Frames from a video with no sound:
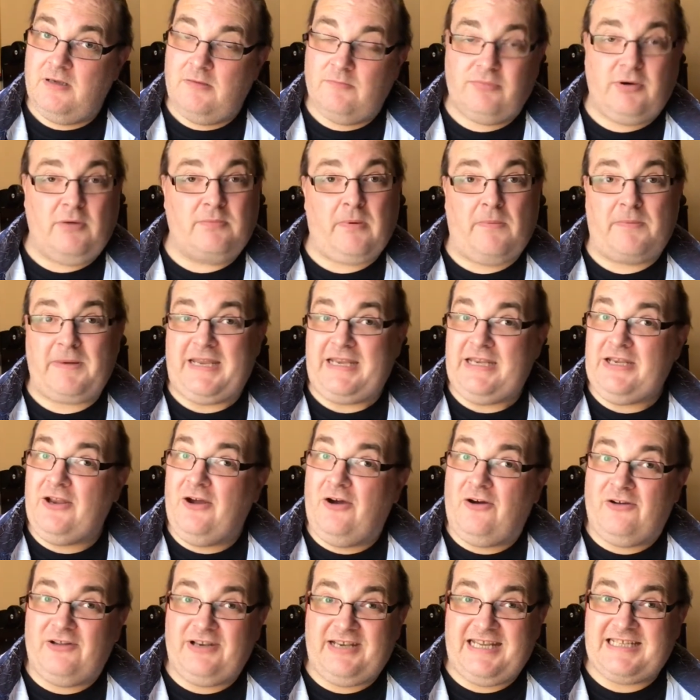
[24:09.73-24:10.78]
Probably
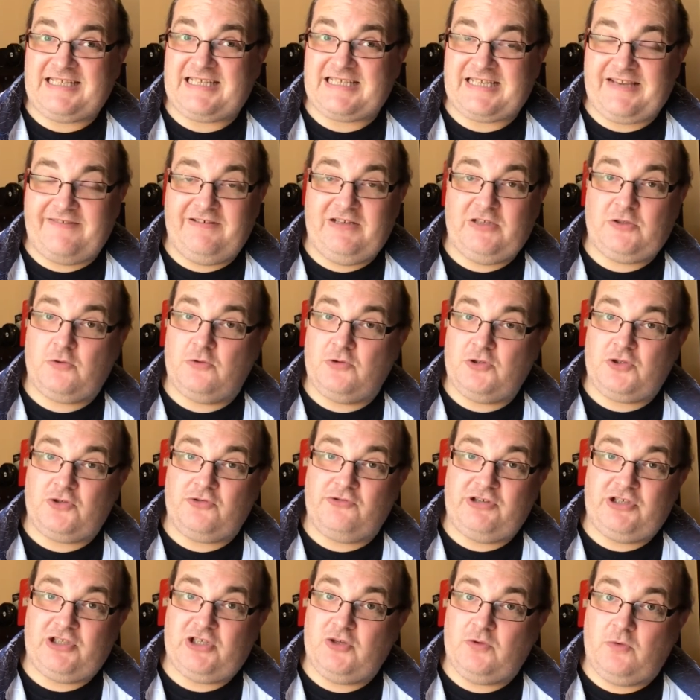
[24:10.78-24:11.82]
not necessarily Toy
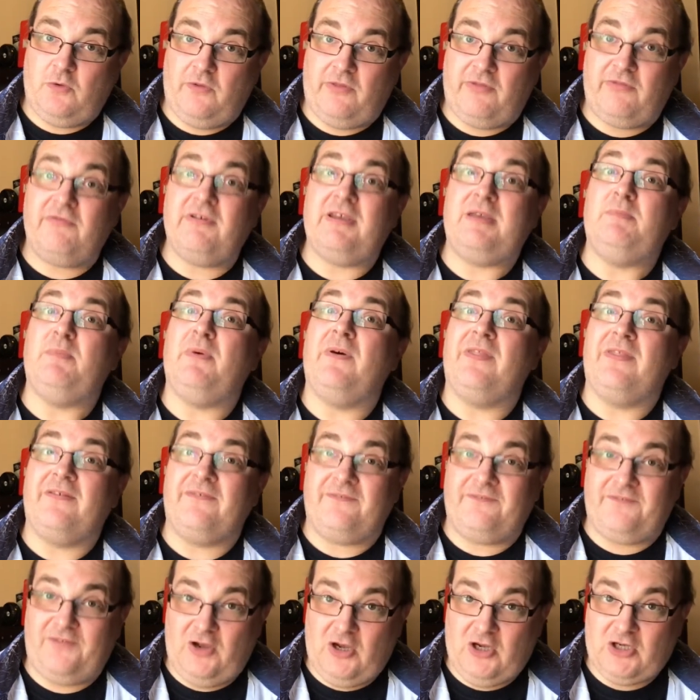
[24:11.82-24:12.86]
Story 2 or 3, but the
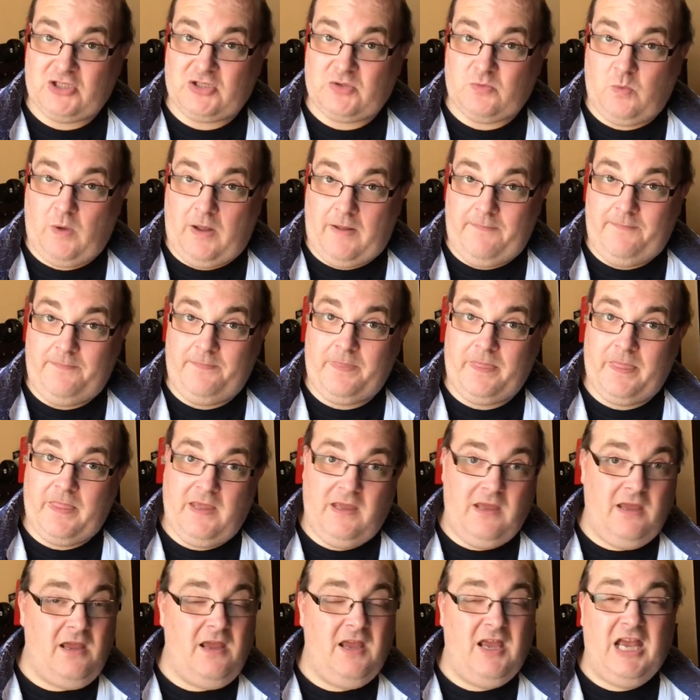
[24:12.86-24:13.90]
first one.
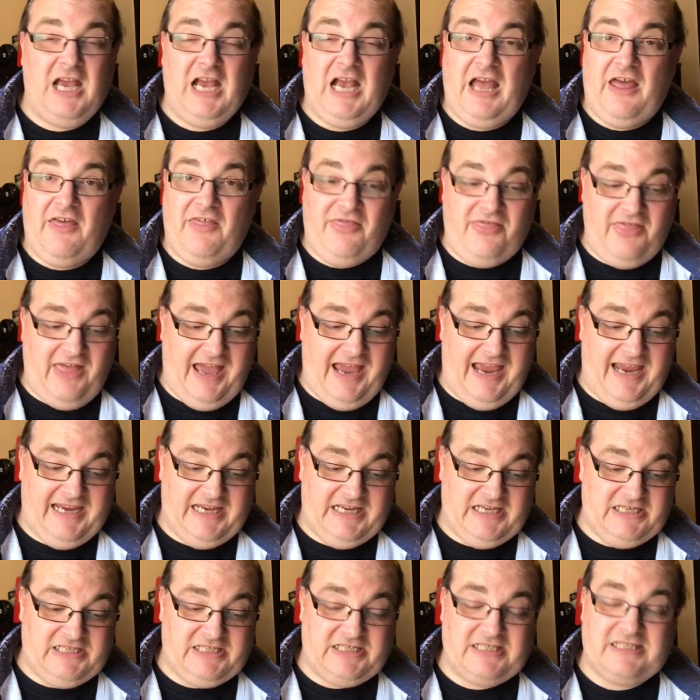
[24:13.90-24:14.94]
That
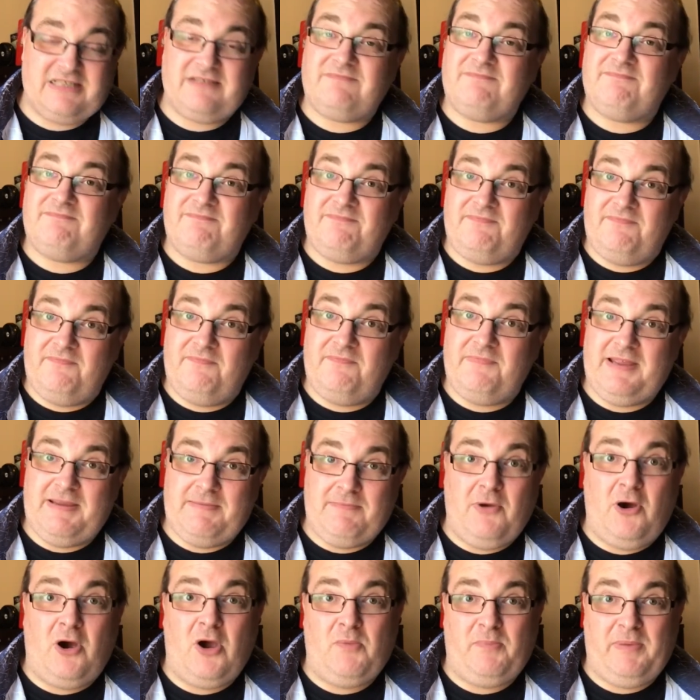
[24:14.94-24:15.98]
is, in
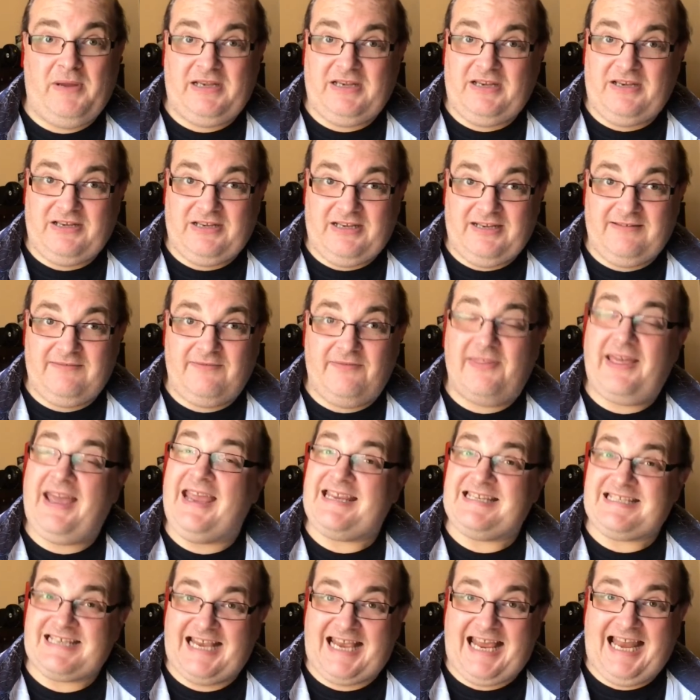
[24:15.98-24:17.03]
my opinion, that
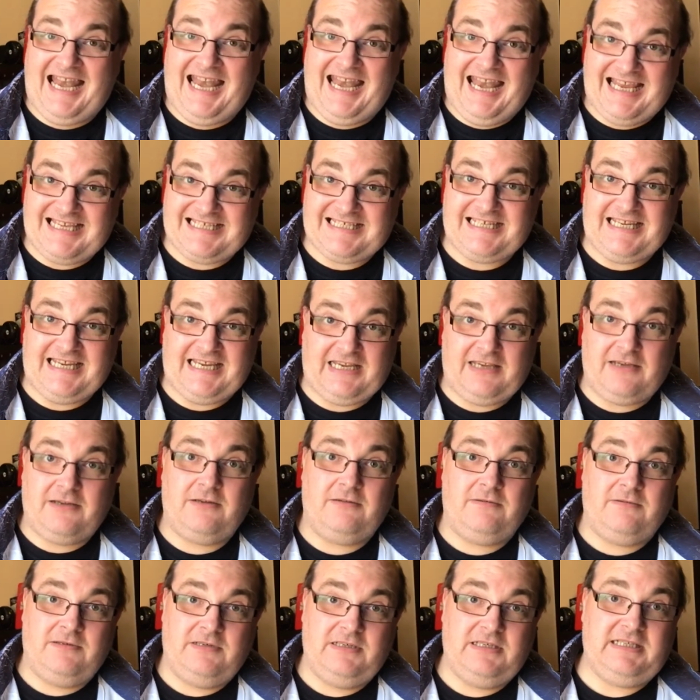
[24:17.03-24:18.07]
is a classic
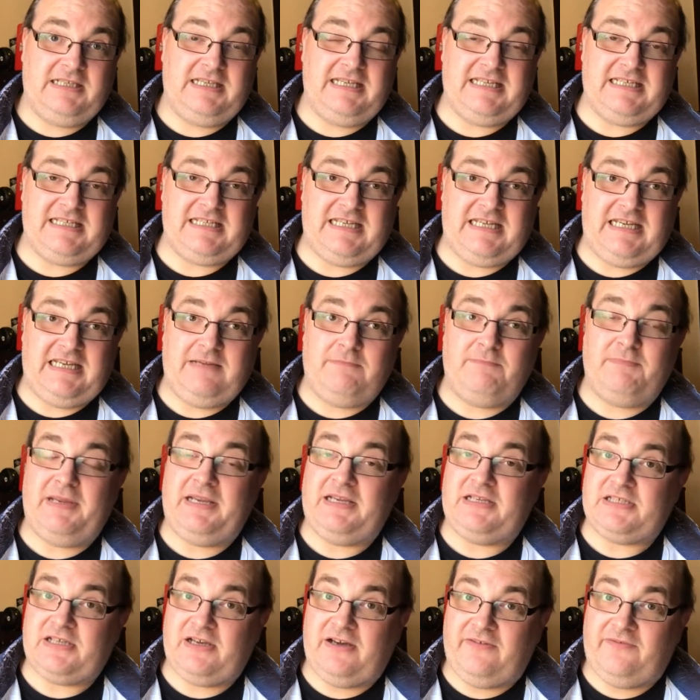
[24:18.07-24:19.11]
Disney
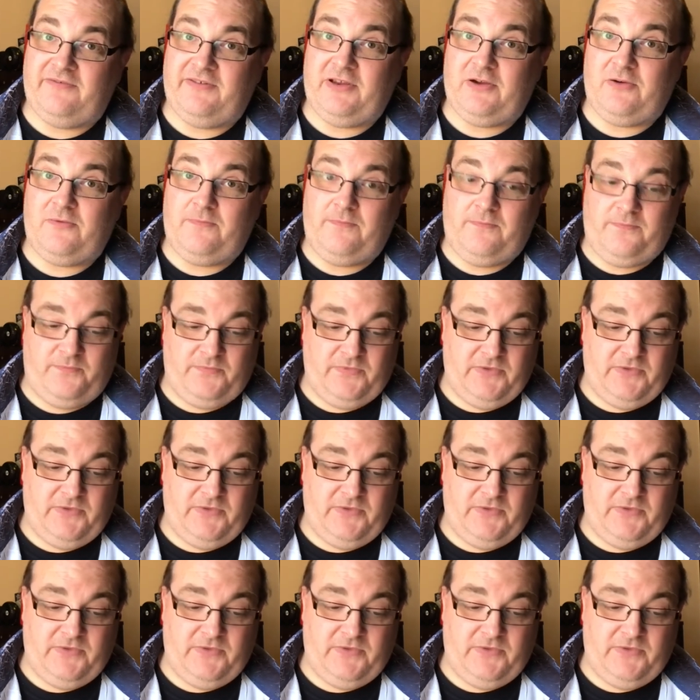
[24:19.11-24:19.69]
Pixar film.